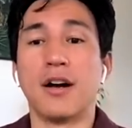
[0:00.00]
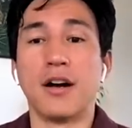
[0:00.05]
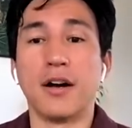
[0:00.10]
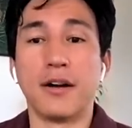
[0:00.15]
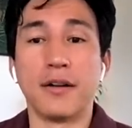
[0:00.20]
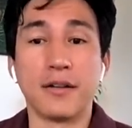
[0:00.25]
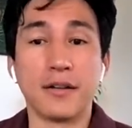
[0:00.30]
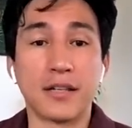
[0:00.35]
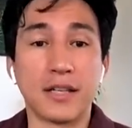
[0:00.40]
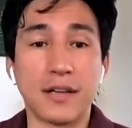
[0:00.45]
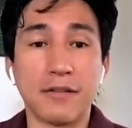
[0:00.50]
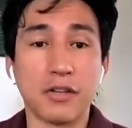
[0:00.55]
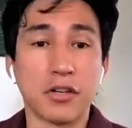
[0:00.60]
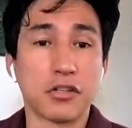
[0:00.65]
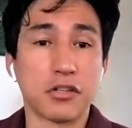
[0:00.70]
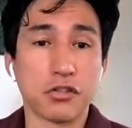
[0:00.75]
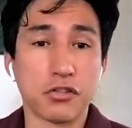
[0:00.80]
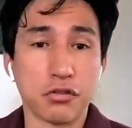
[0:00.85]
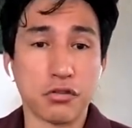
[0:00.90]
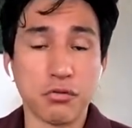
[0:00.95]
Uh,
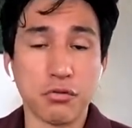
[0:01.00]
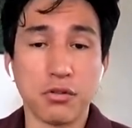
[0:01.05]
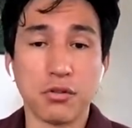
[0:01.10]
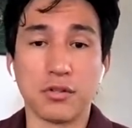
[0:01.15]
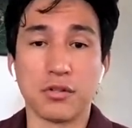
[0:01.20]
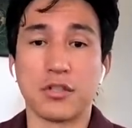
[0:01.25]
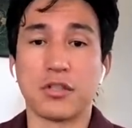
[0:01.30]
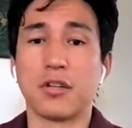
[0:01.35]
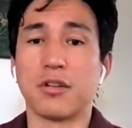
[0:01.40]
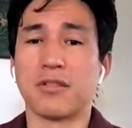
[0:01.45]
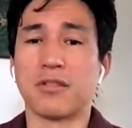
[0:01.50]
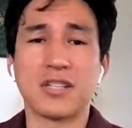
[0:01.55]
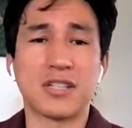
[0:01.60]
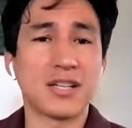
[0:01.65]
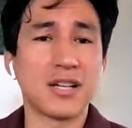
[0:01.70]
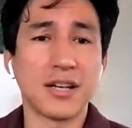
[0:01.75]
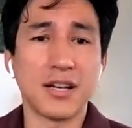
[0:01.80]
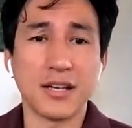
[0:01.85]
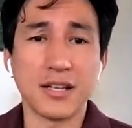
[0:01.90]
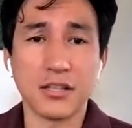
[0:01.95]
giving it to schools, you know,
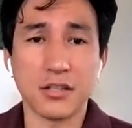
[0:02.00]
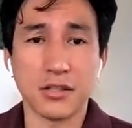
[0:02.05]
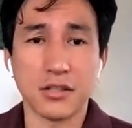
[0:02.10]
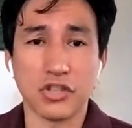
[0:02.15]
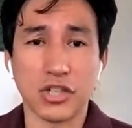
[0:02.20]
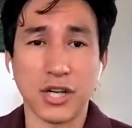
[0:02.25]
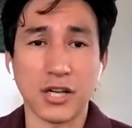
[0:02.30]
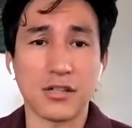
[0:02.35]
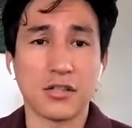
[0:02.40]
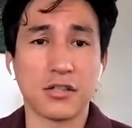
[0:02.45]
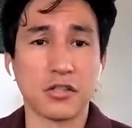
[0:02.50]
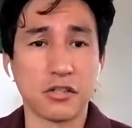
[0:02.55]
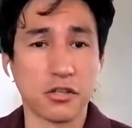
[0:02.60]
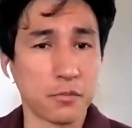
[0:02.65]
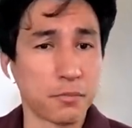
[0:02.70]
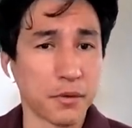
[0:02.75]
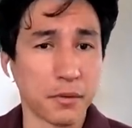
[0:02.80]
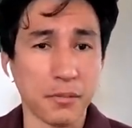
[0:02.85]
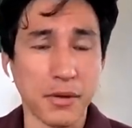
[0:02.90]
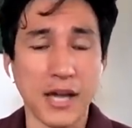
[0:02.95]
just cutting checks to
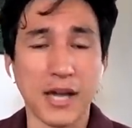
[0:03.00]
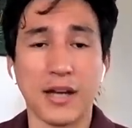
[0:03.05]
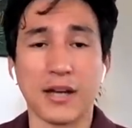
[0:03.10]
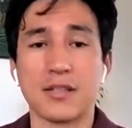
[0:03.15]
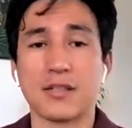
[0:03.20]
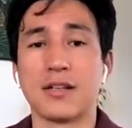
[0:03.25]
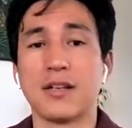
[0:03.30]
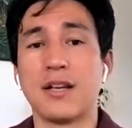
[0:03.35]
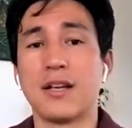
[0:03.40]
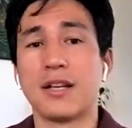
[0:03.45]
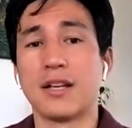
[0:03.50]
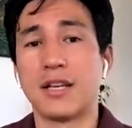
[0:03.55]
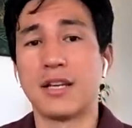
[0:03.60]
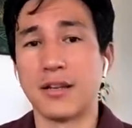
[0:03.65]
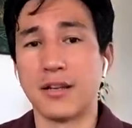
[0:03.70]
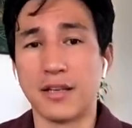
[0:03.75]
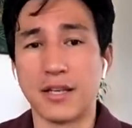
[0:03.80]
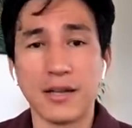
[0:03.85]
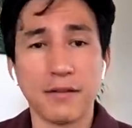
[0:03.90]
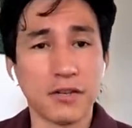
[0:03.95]
super PACs,
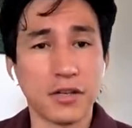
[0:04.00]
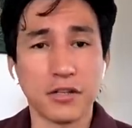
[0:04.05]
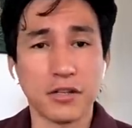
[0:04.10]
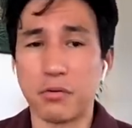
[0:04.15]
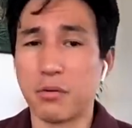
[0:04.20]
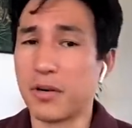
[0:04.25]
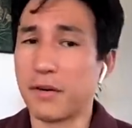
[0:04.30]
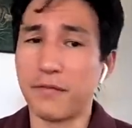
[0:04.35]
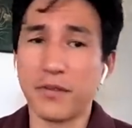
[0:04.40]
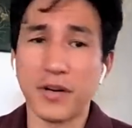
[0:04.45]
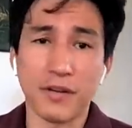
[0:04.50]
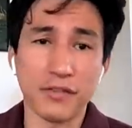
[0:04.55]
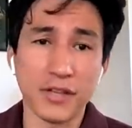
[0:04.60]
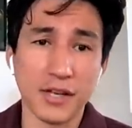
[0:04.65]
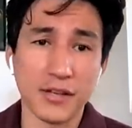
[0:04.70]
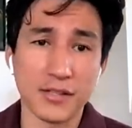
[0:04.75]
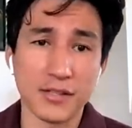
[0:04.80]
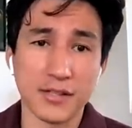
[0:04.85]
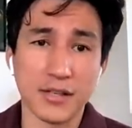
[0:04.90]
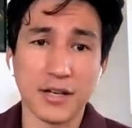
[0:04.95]
giving the twenty five
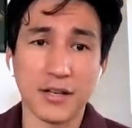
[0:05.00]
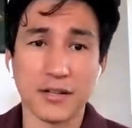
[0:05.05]
thousand